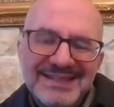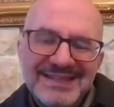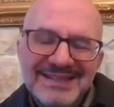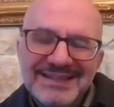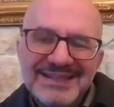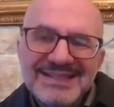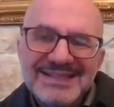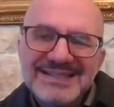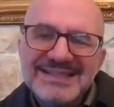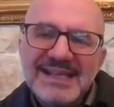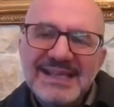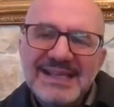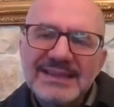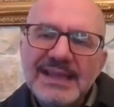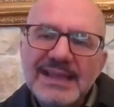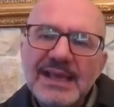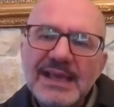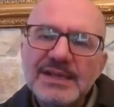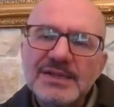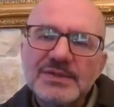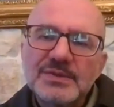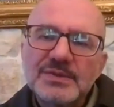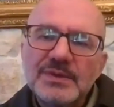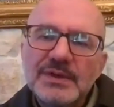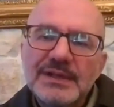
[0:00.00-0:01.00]
is not
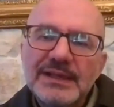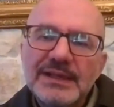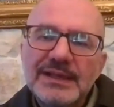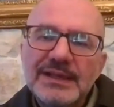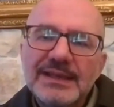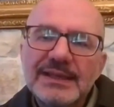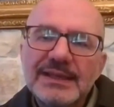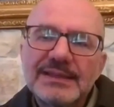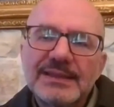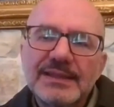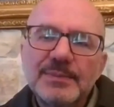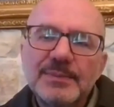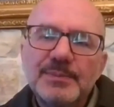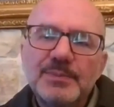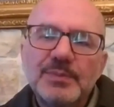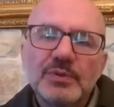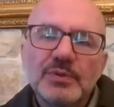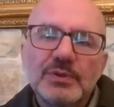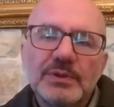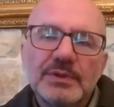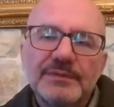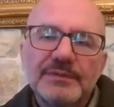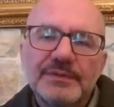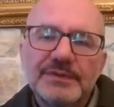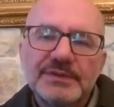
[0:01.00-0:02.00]
actually
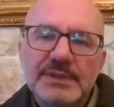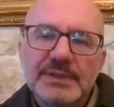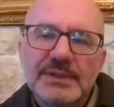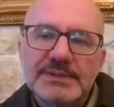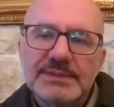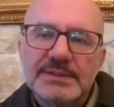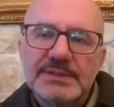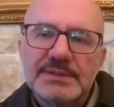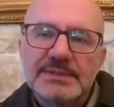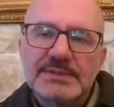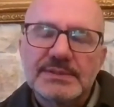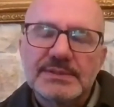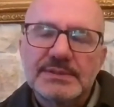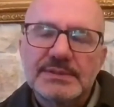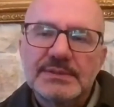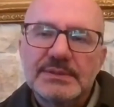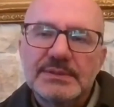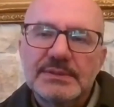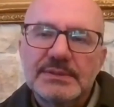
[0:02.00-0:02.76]
retributive justice.